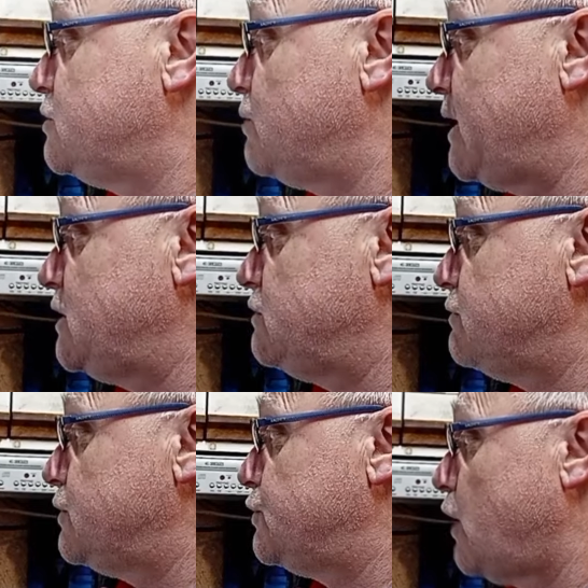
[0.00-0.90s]
will enter
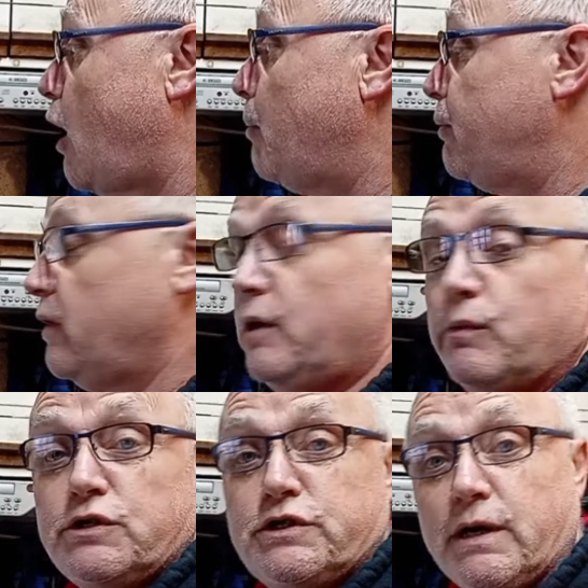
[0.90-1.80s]
at the top,
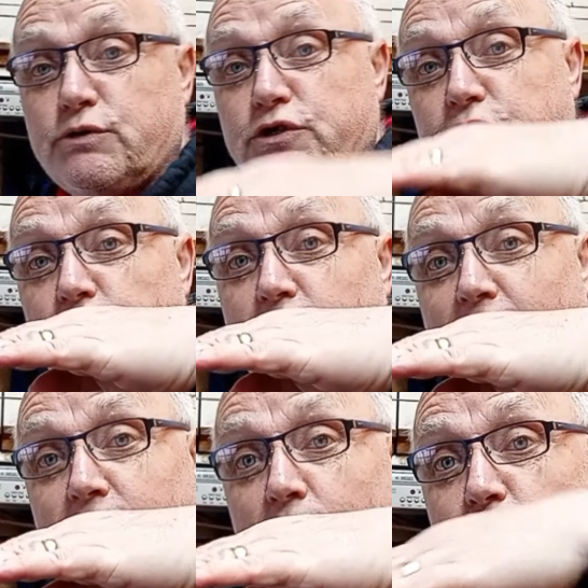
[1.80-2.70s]
which tells you your
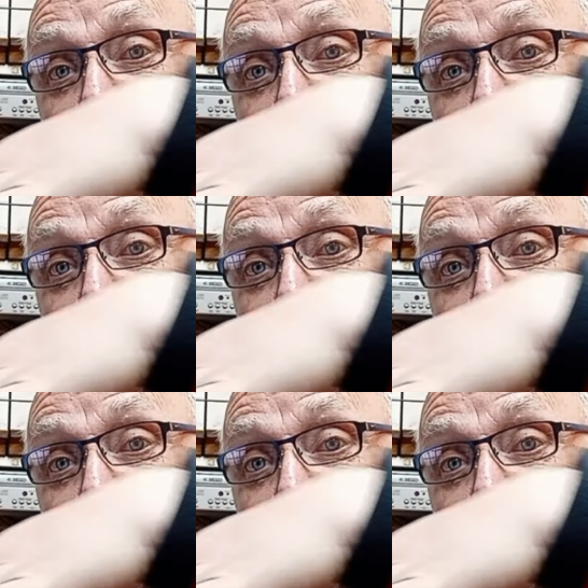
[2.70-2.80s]
arrow is